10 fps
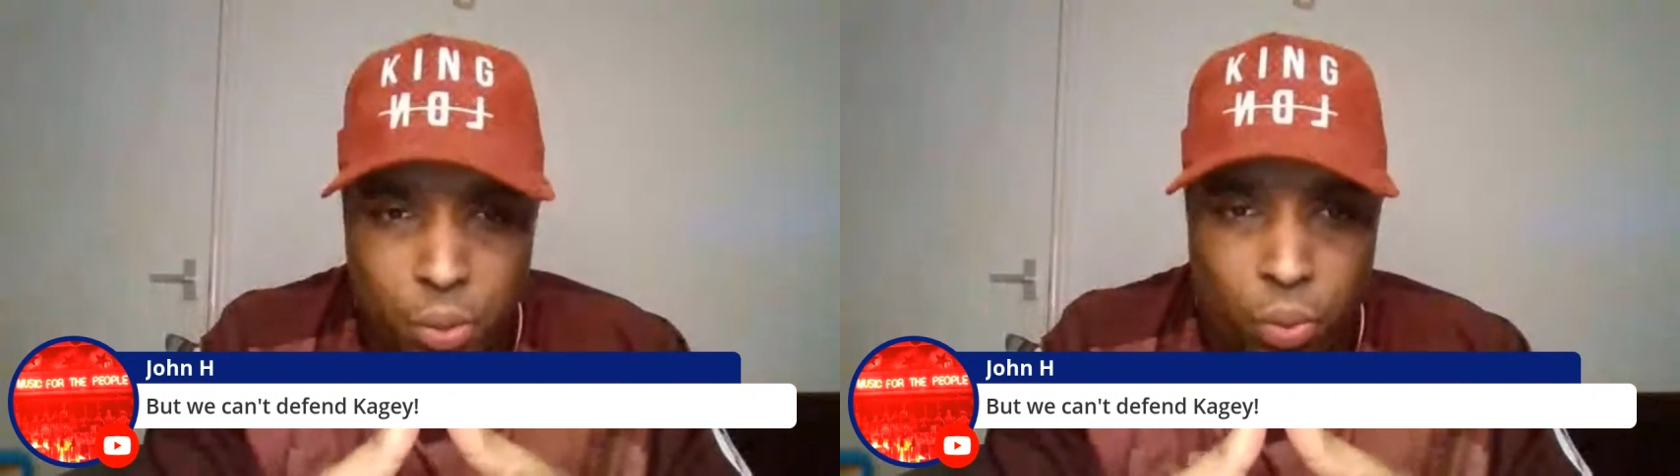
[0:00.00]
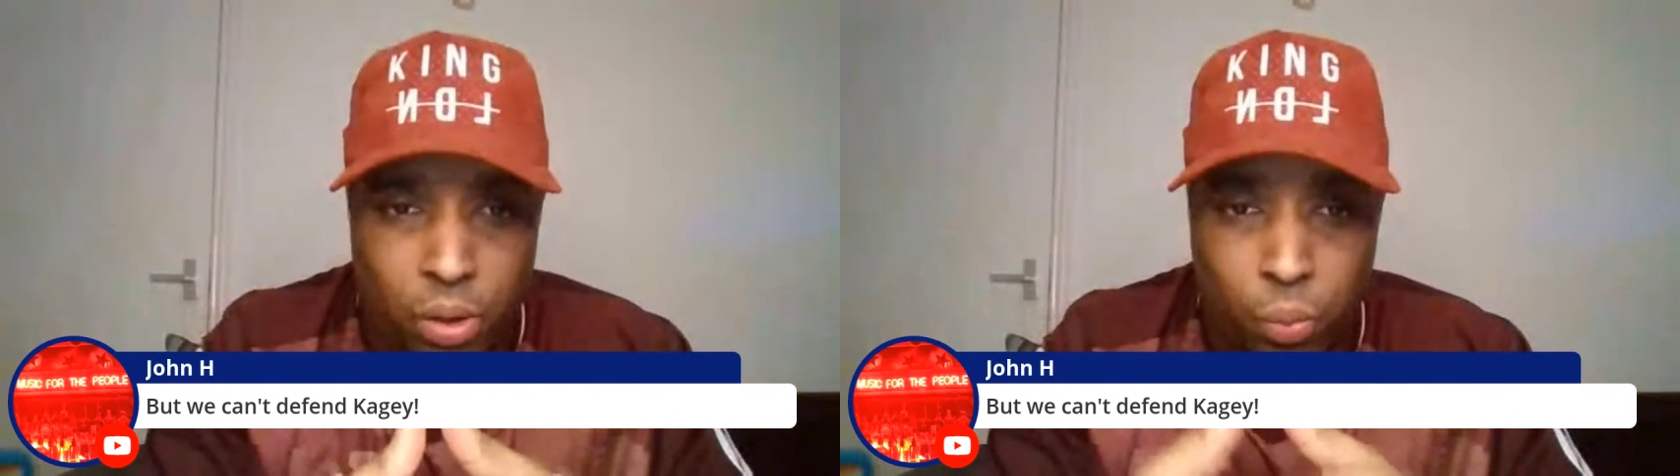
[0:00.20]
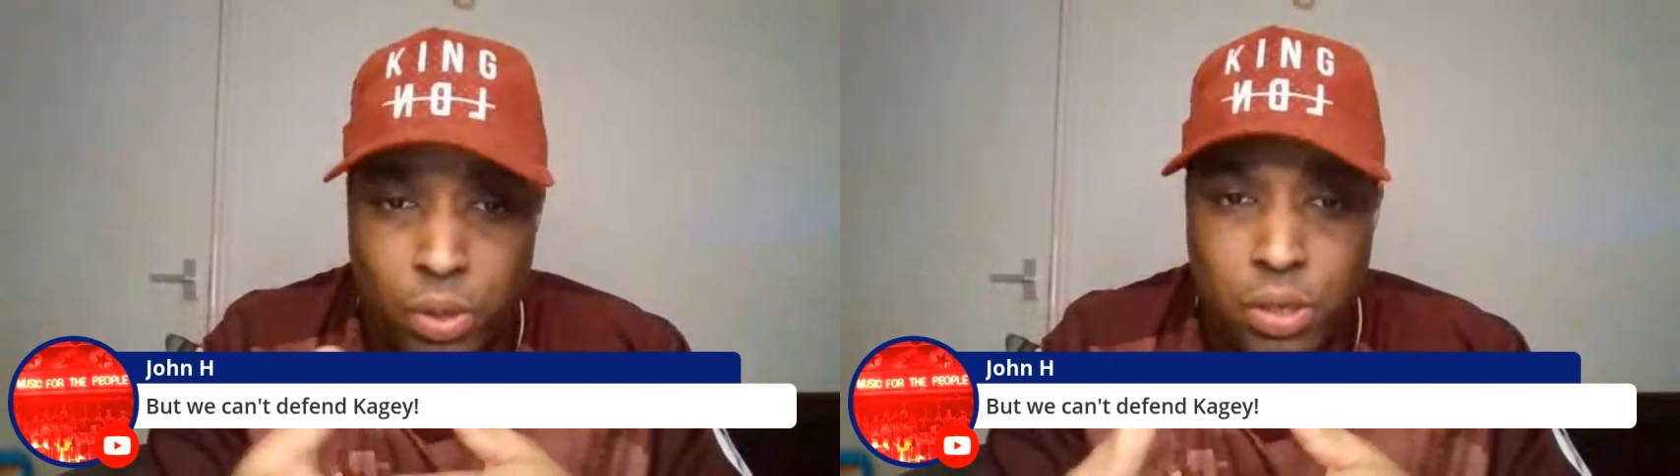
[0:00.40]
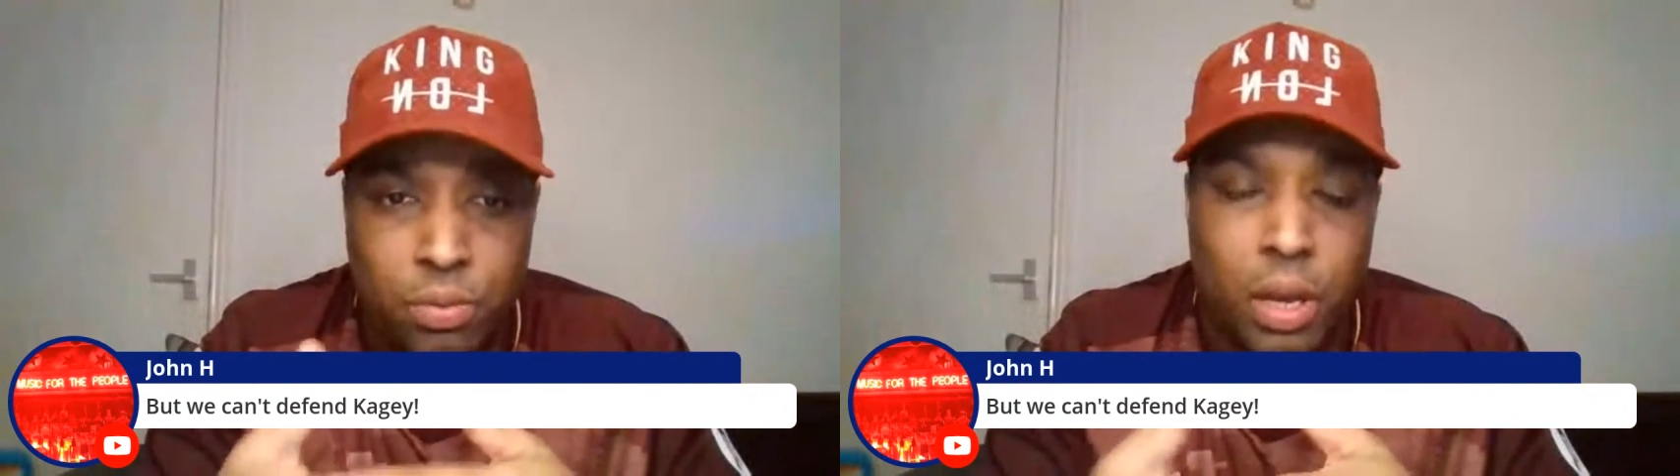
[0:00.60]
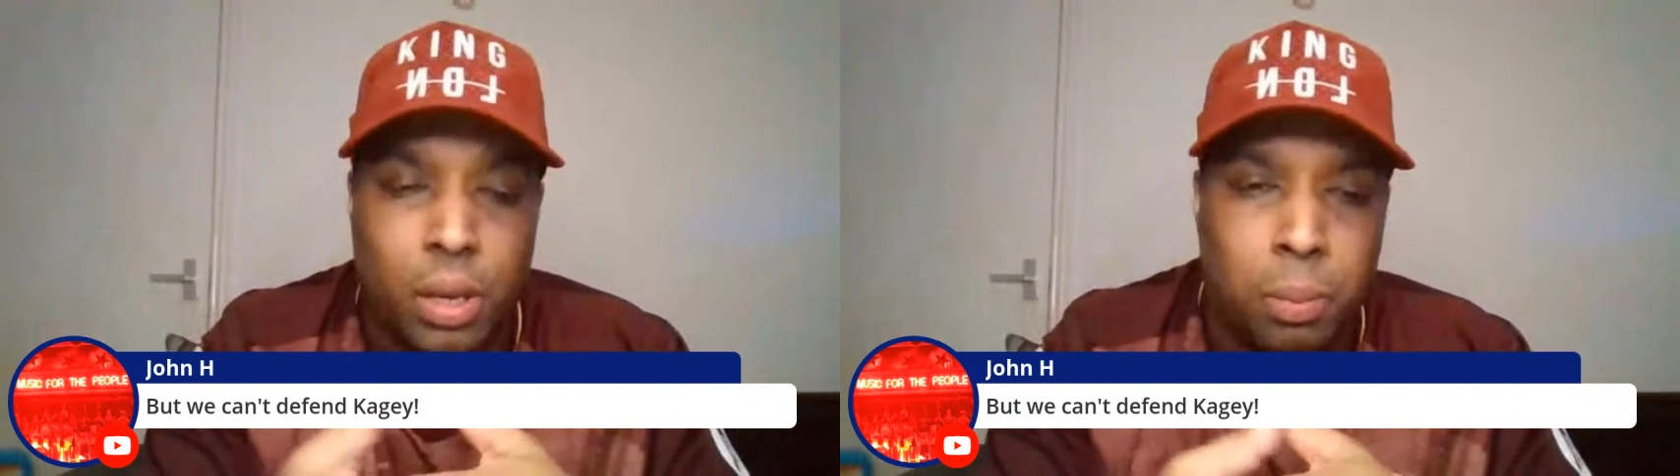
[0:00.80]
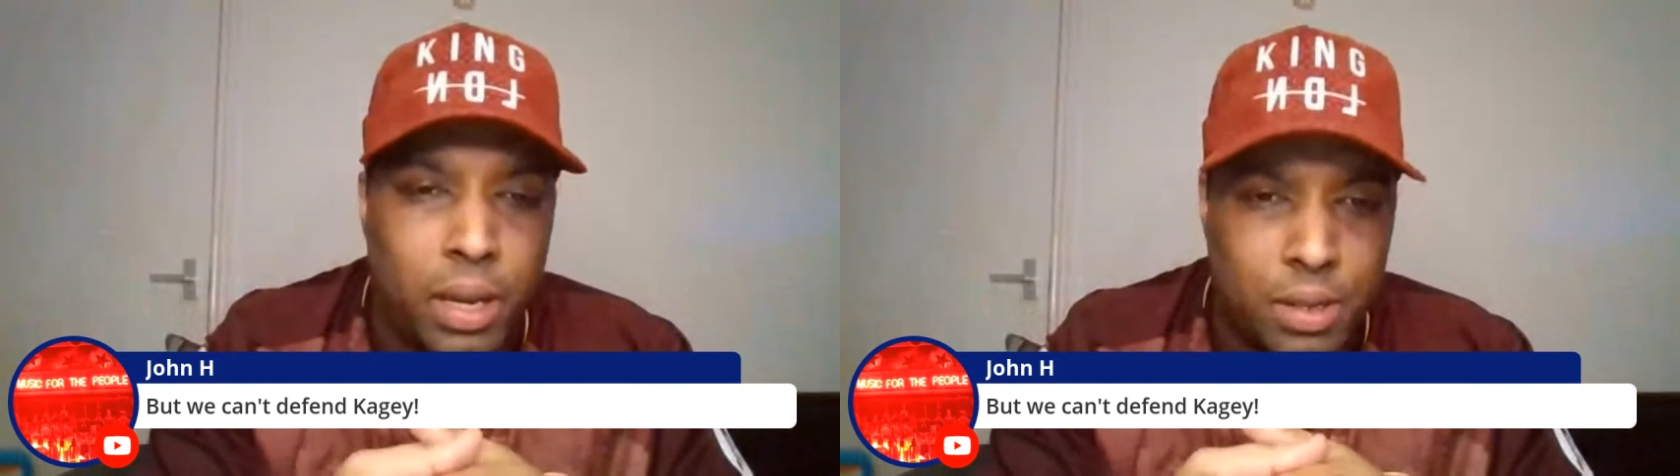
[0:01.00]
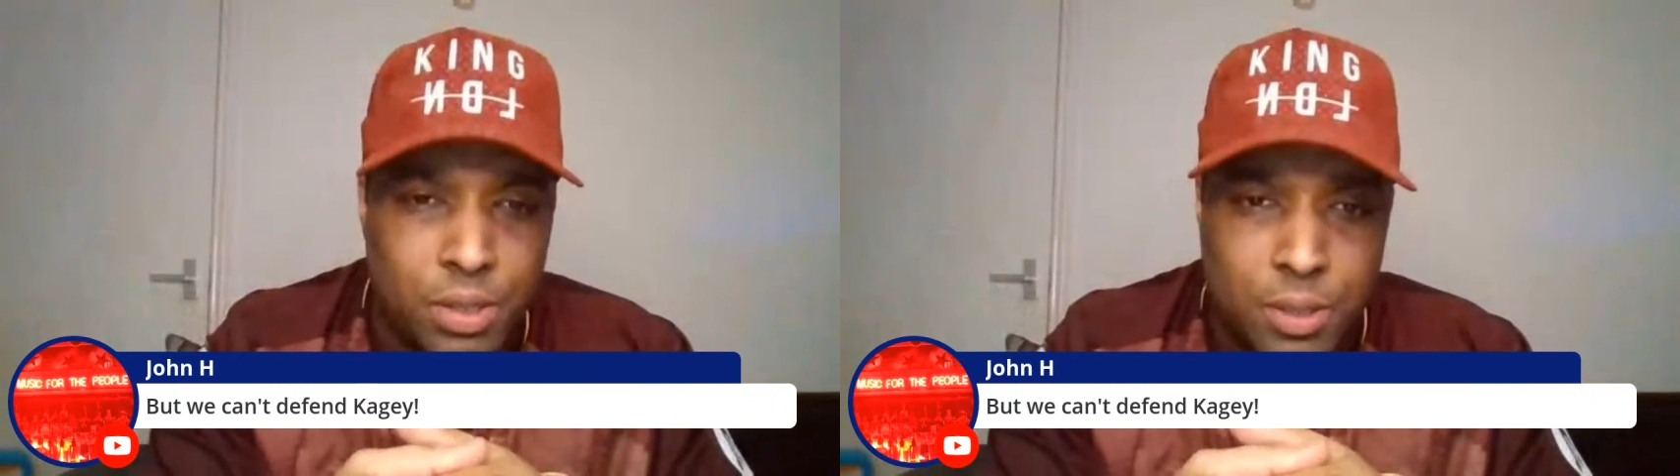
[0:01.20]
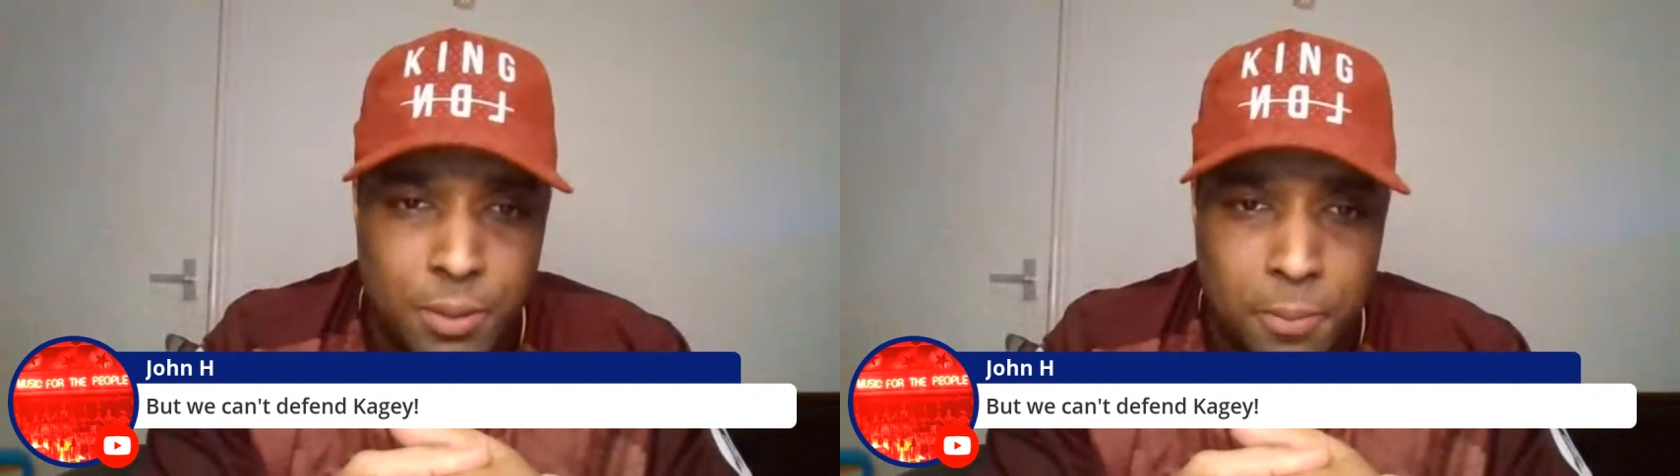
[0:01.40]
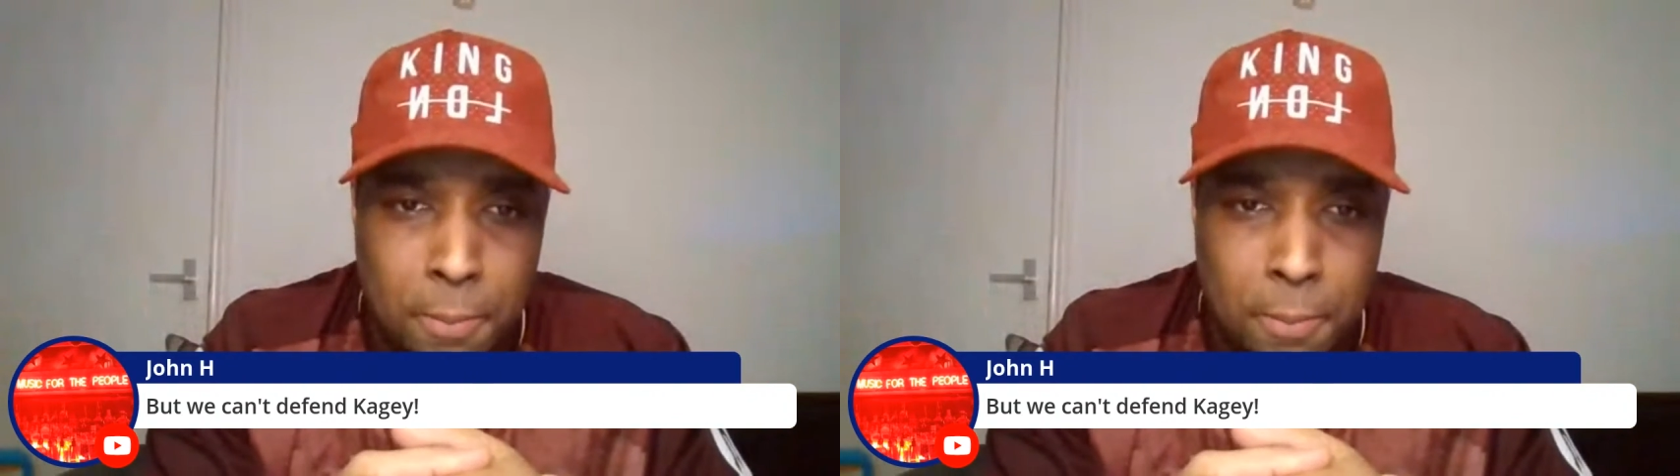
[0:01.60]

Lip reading: want when you've got the players.